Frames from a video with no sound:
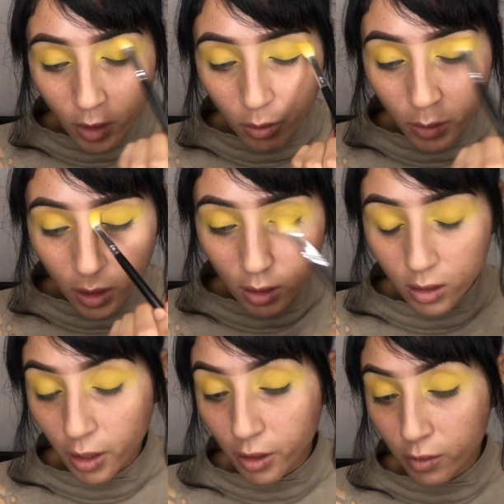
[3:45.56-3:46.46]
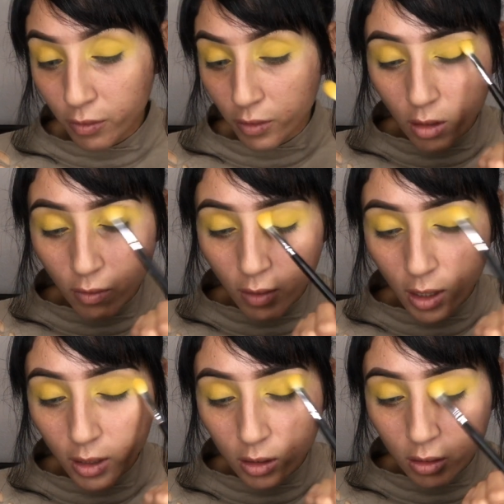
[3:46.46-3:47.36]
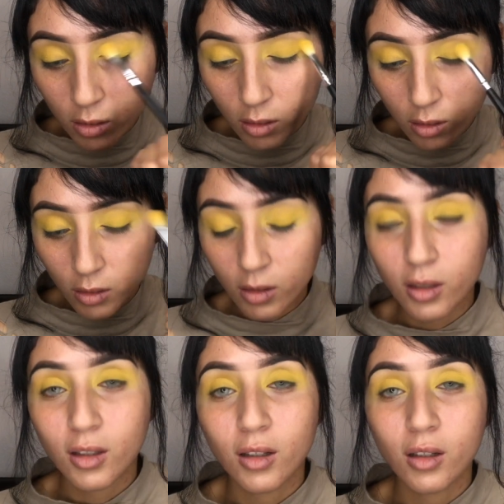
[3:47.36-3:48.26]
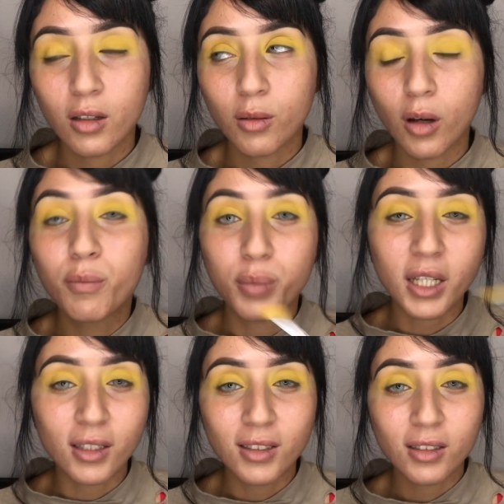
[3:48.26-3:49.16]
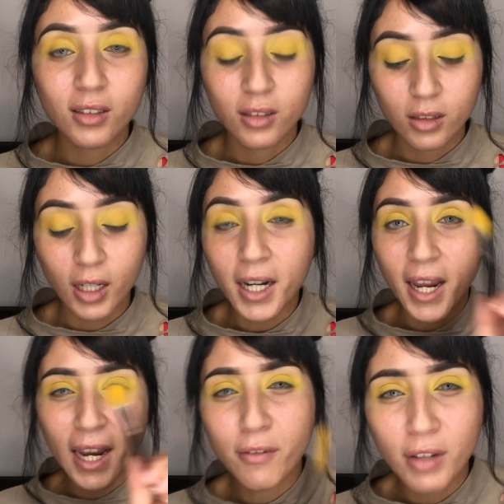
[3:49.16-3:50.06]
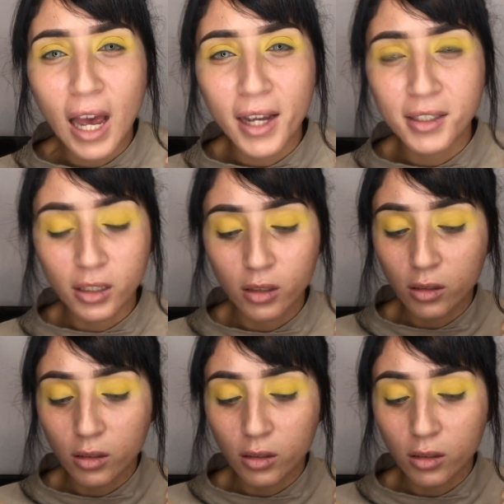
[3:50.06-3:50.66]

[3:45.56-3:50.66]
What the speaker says: I'm hella scared of flies. Of bees. And I hate flies.